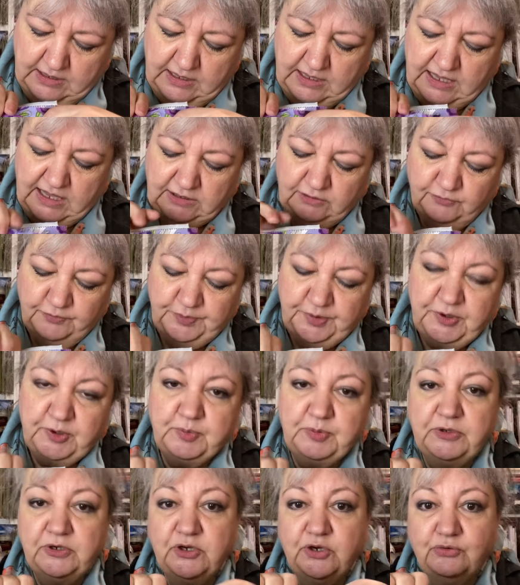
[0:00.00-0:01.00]
I love
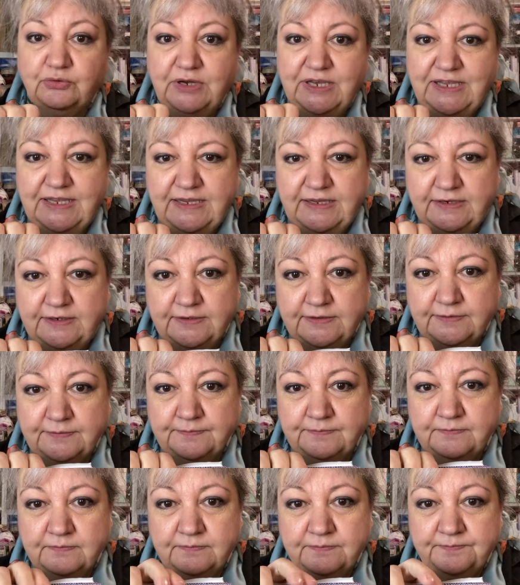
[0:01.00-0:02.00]
purple and green.
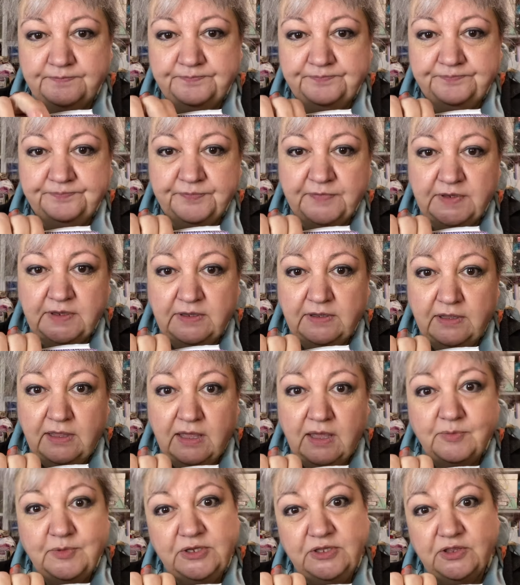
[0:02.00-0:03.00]

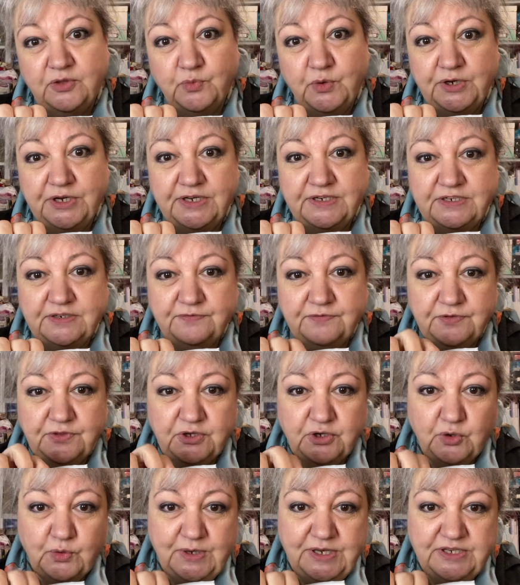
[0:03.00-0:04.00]
I mean, the one I did for the
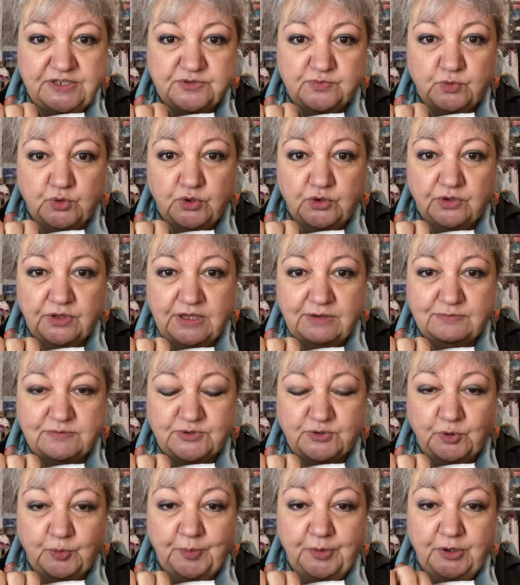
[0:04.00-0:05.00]
Queen's Walk, that was
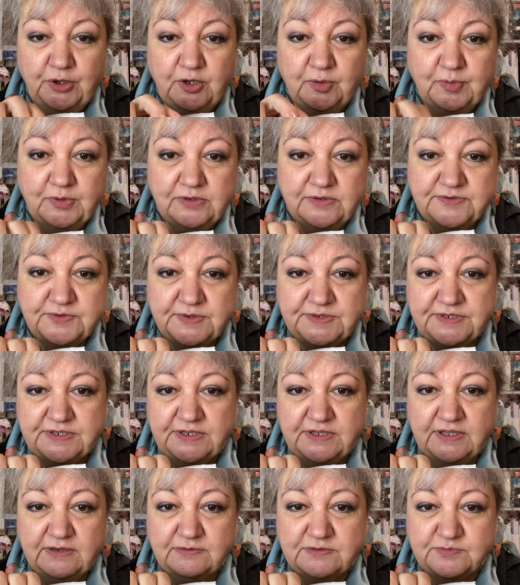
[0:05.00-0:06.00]
all purples, wasn't
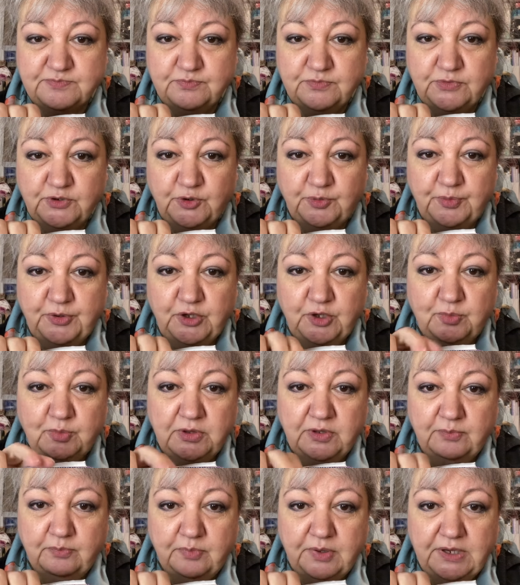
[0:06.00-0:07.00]
it? That was more purple
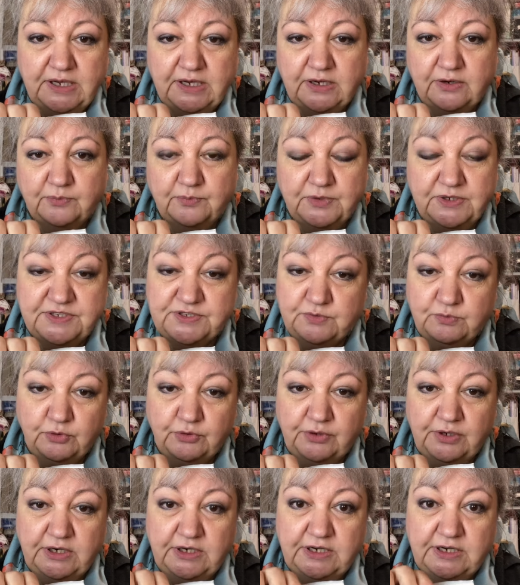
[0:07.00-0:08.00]
and pink with some
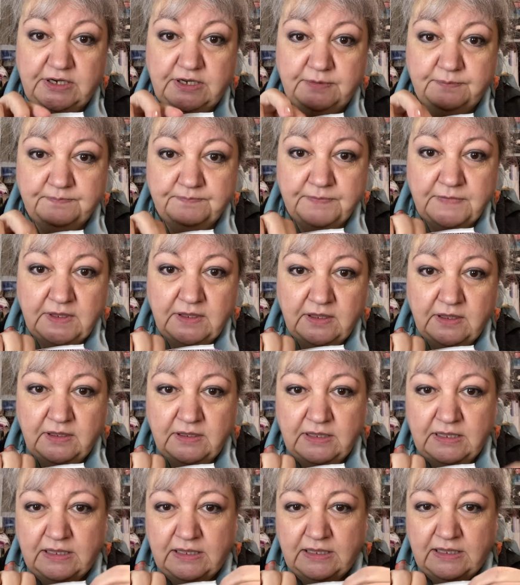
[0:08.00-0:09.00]
green in it.
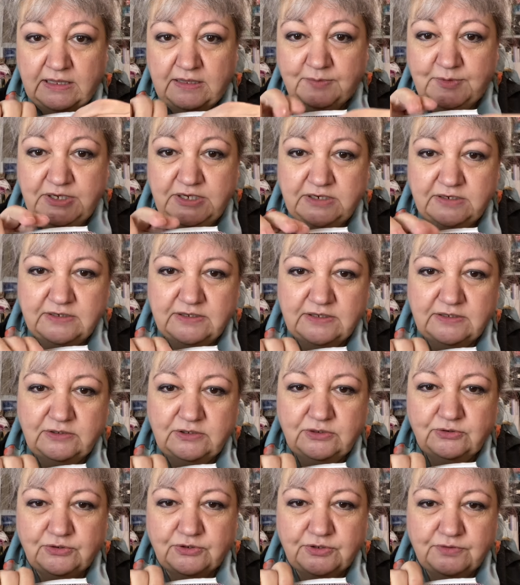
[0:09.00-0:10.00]
I mean,
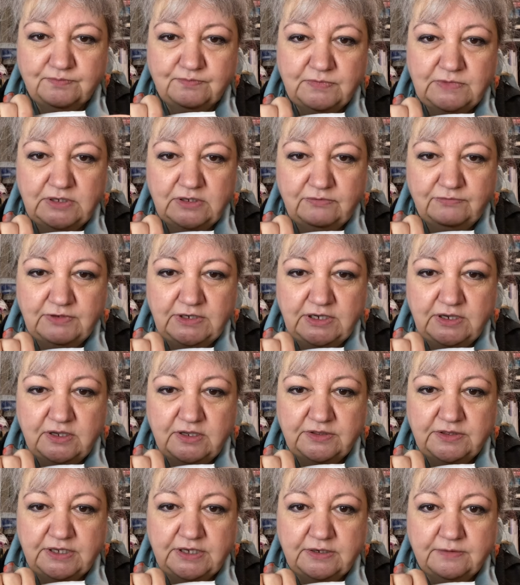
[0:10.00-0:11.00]
look, lovely,
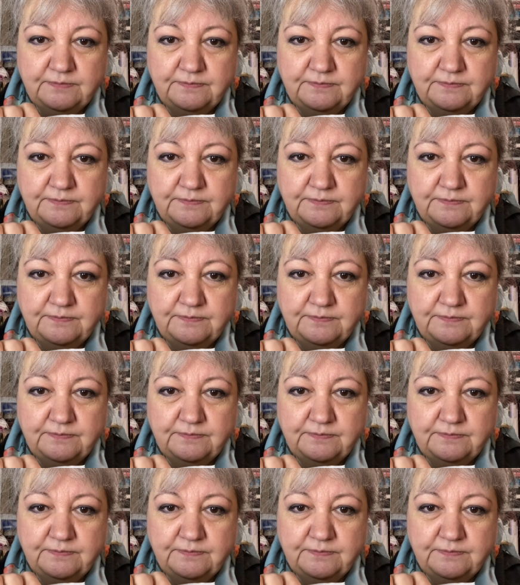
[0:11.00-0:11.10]
aren't they?